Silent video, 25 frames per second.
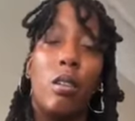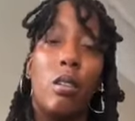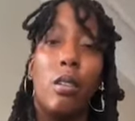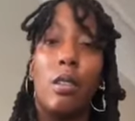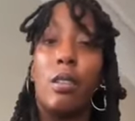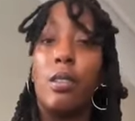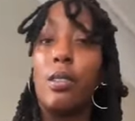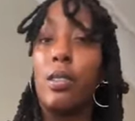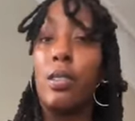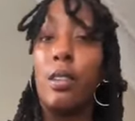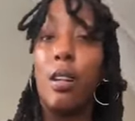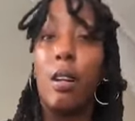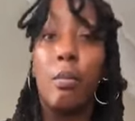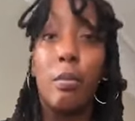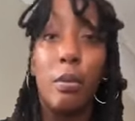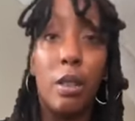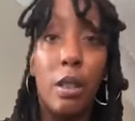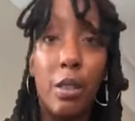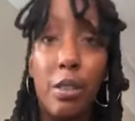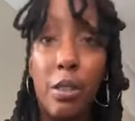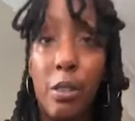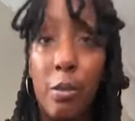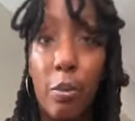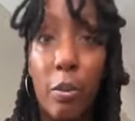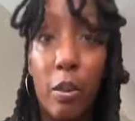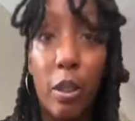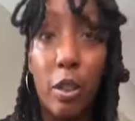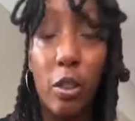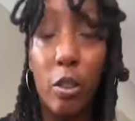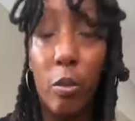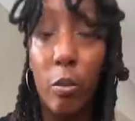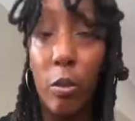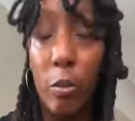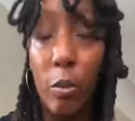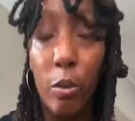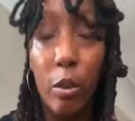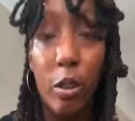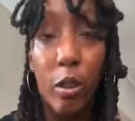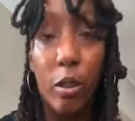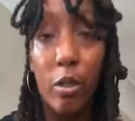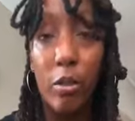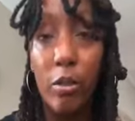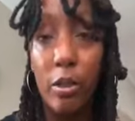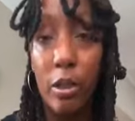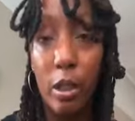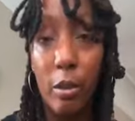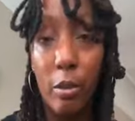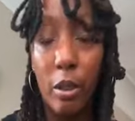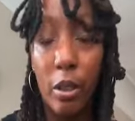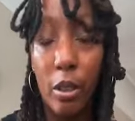Islam does suppress women with all
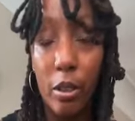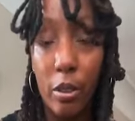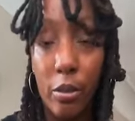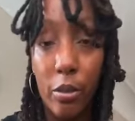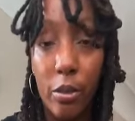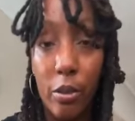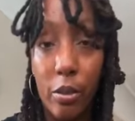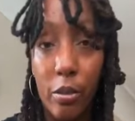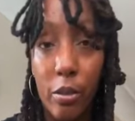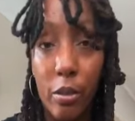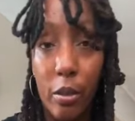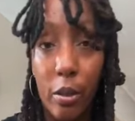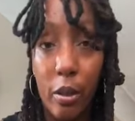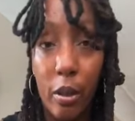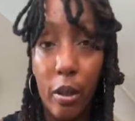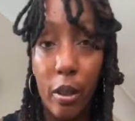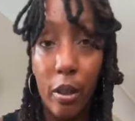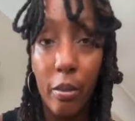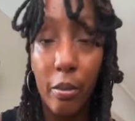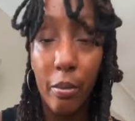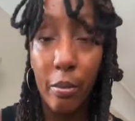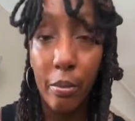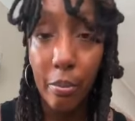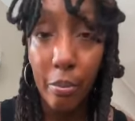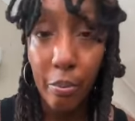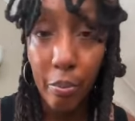those damn clothes, okay?